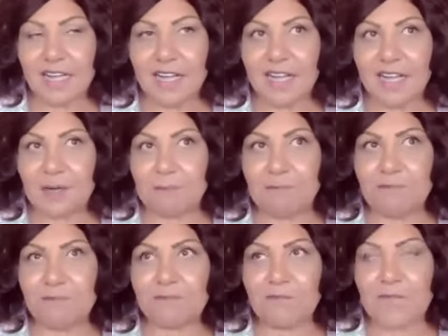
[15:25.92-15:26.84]

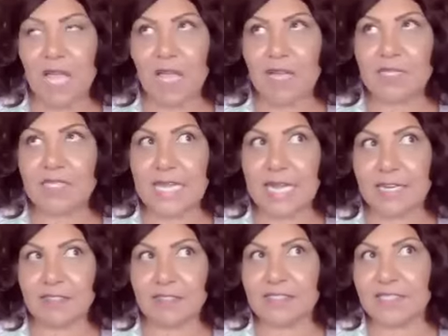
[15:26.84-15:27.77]

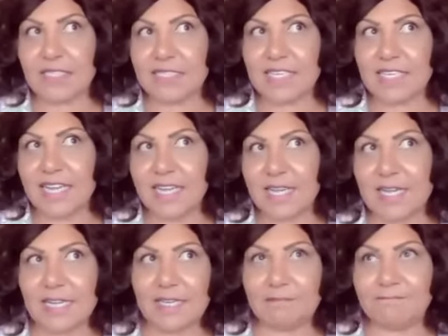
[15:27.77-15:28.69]
let's
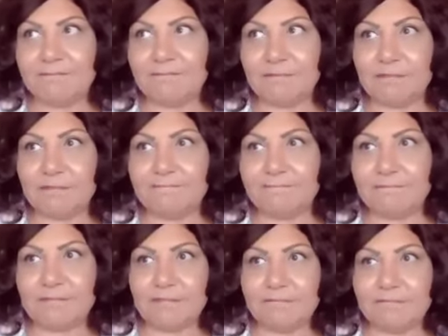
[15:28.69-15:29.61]
say,
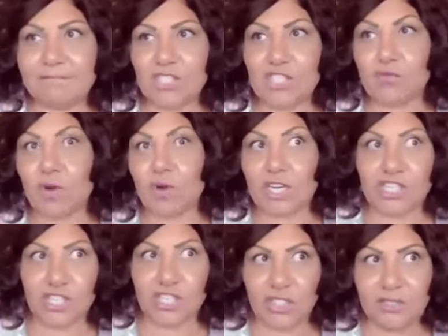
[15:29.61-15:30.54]

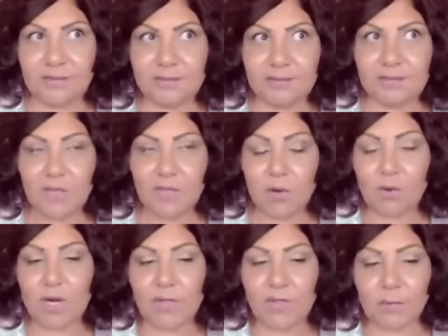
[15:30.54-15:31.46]
structure,
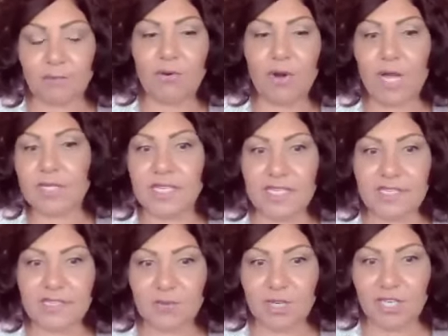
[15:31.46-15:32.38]
or the
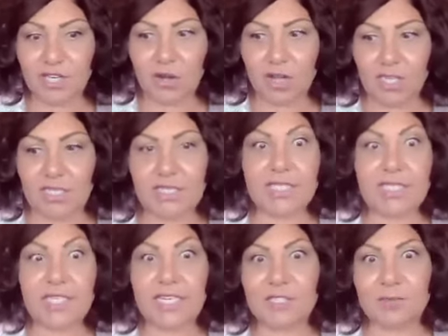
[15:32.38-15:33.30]
process, we're going to call it the
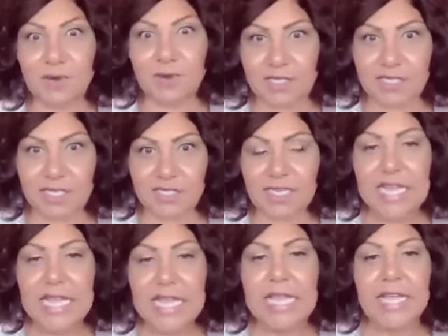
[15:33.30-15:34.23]
sales process,